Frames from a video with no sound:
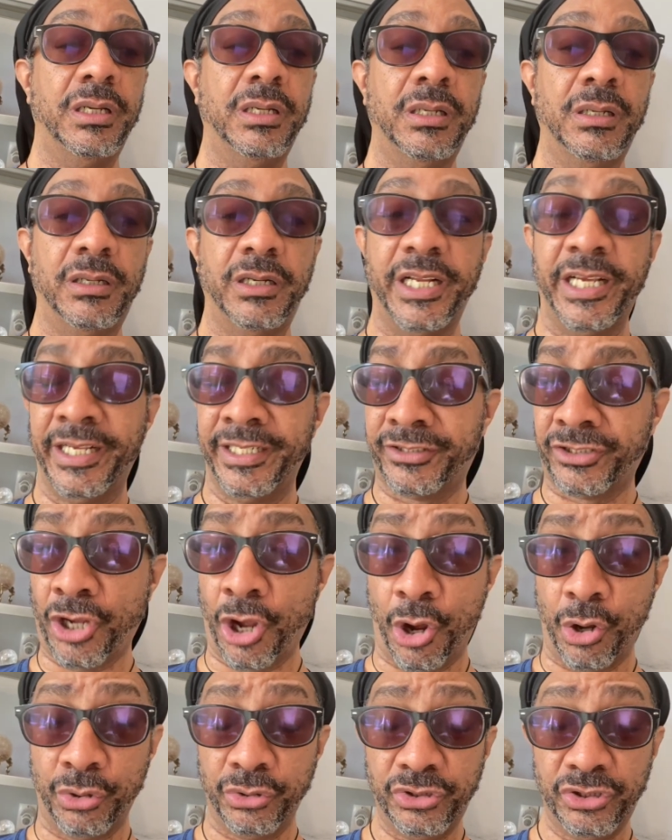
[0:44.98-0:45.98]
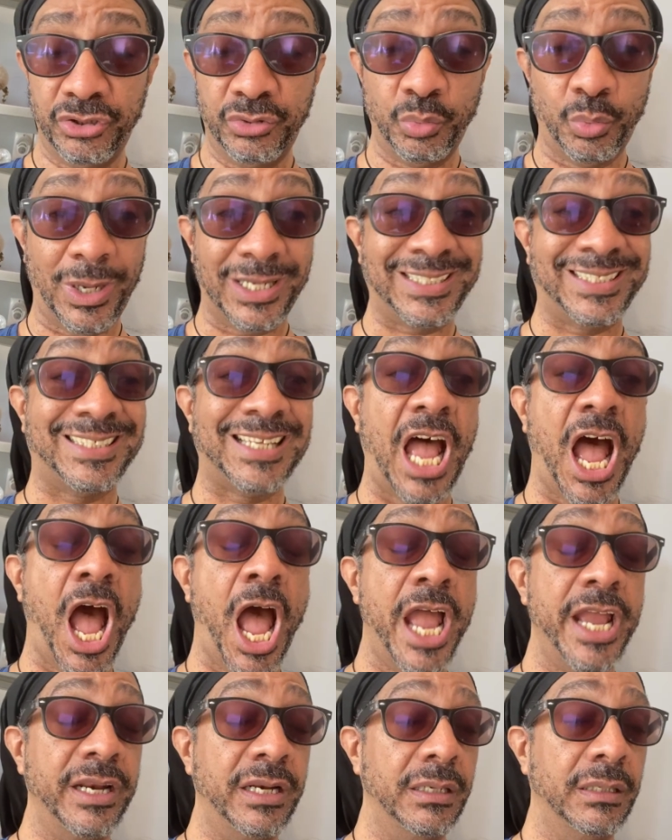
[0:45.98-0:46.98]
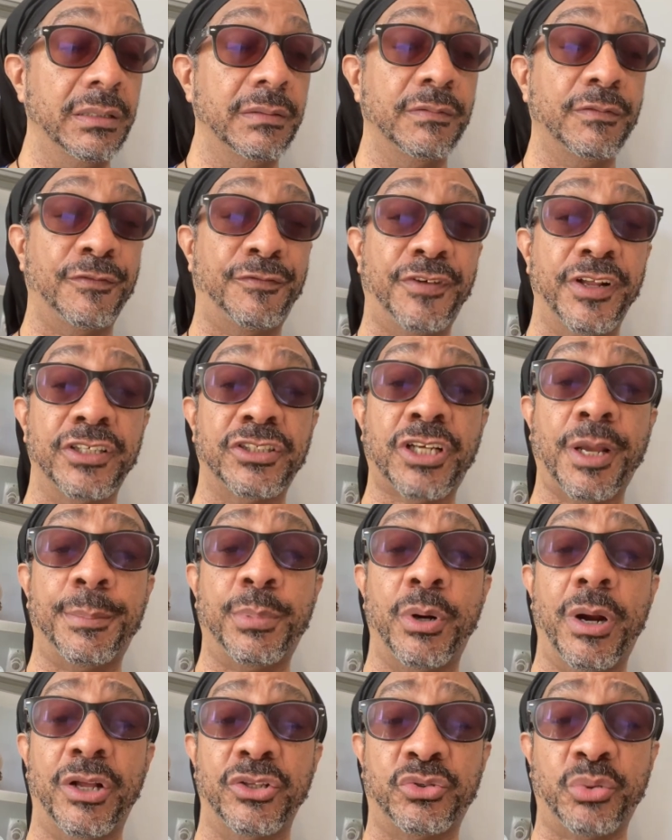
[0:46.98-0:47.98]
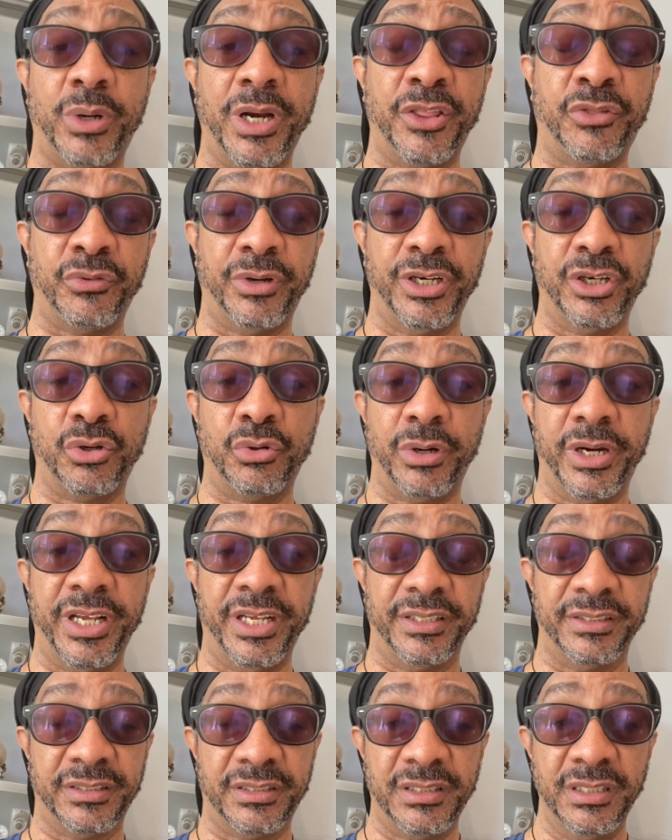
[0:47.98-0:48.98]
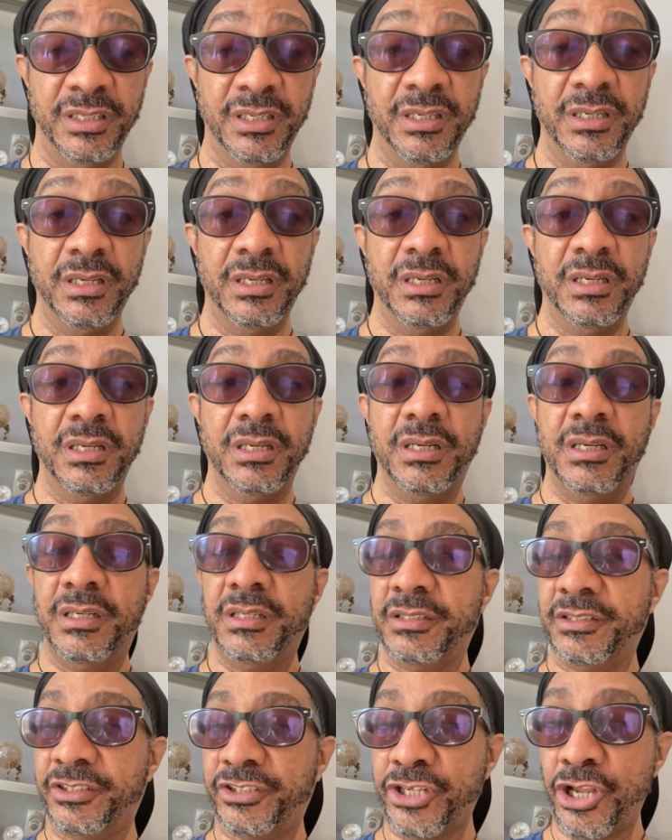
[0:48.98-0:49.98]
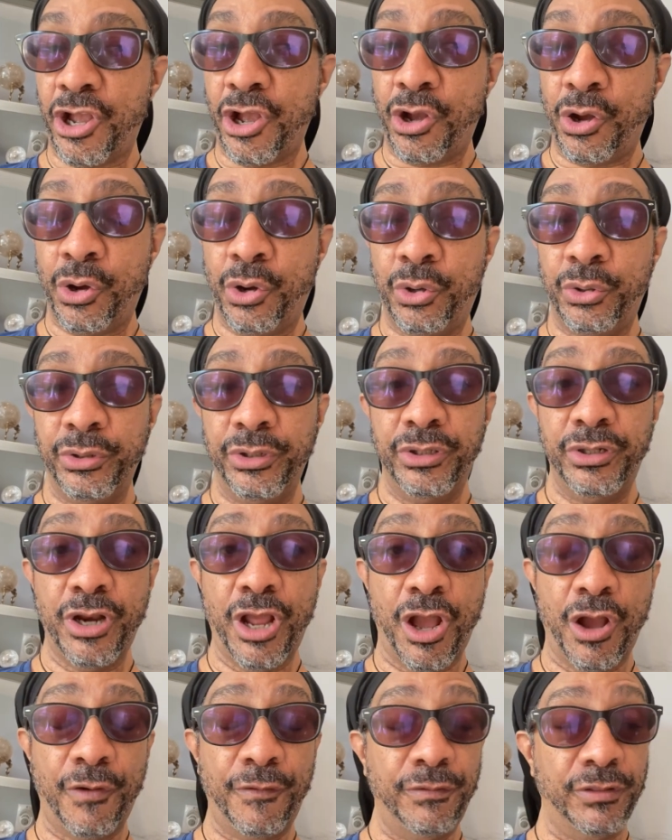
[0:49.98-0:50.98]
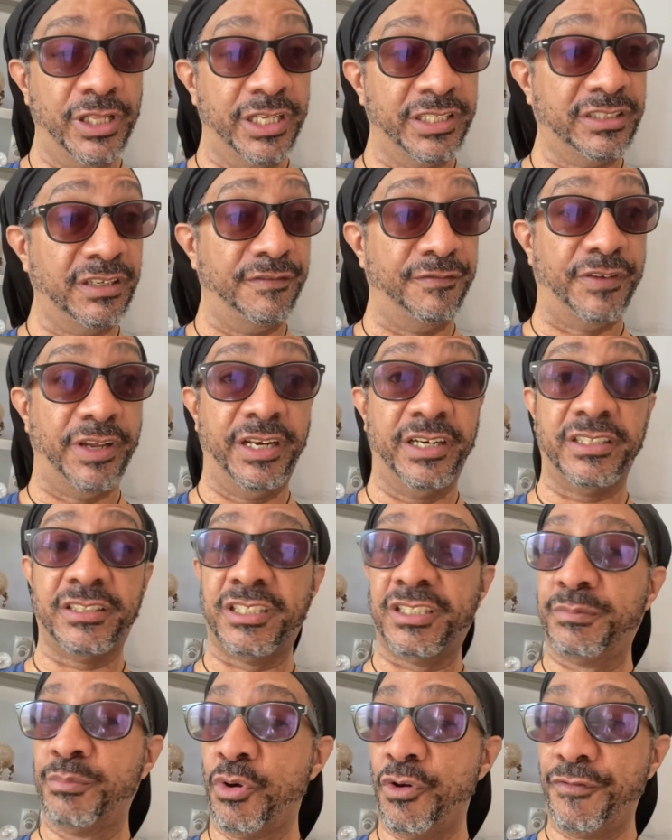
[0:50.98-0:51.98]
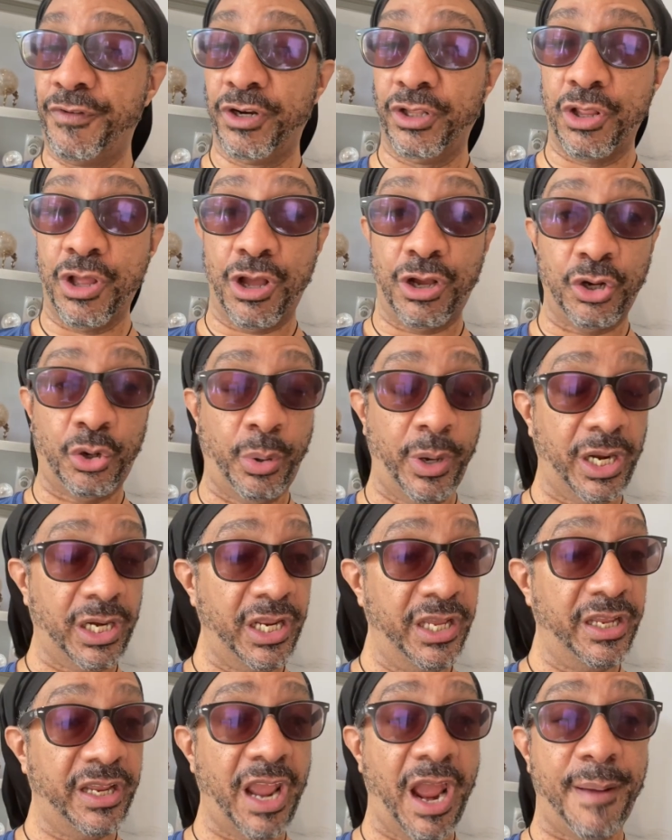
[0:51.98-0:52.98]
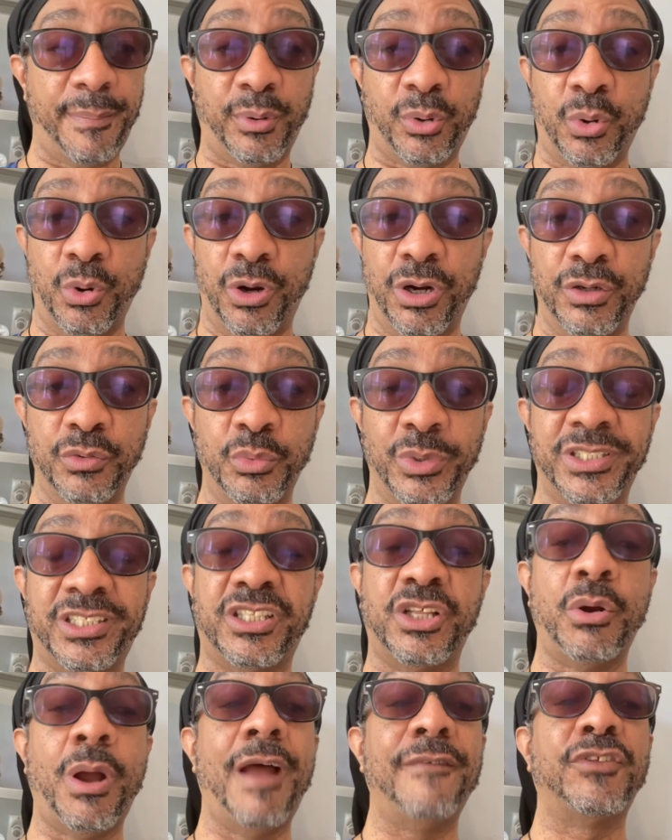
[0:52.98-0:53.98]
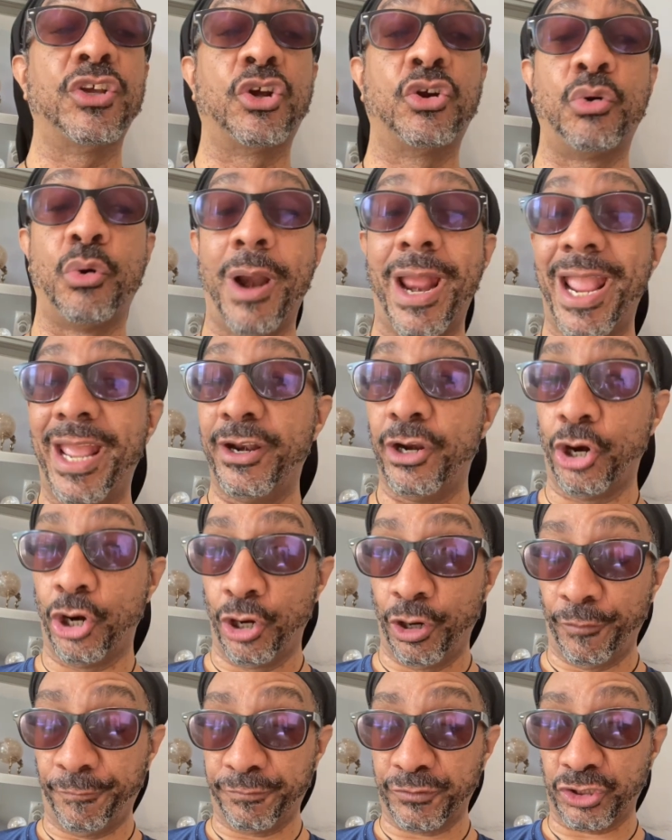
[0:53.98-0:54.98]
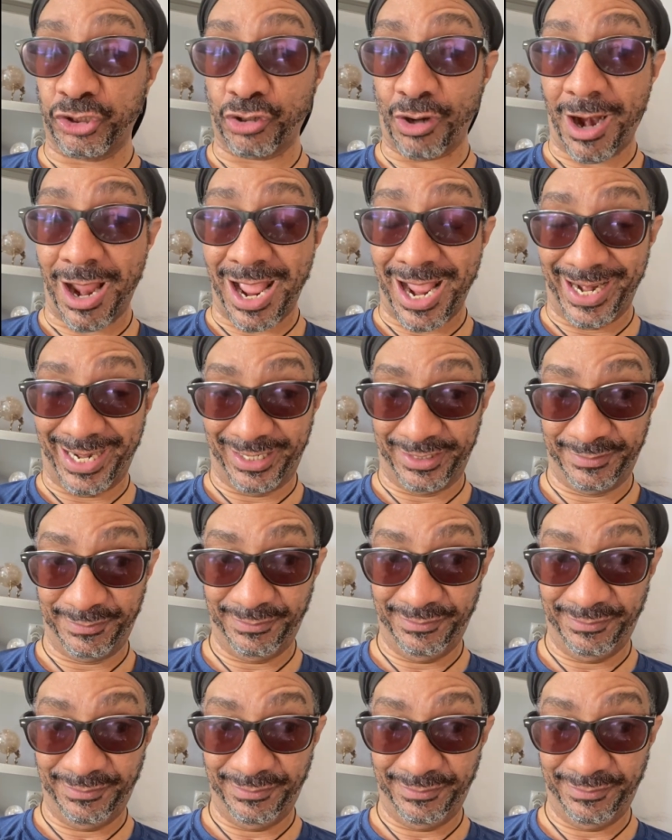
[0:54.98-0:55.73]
on the East Coast, West Side, we'll finish up around 23 degrees. So, you know, listen, Venus is moving along quickly in Capricorn, we still have the grand Earth trine.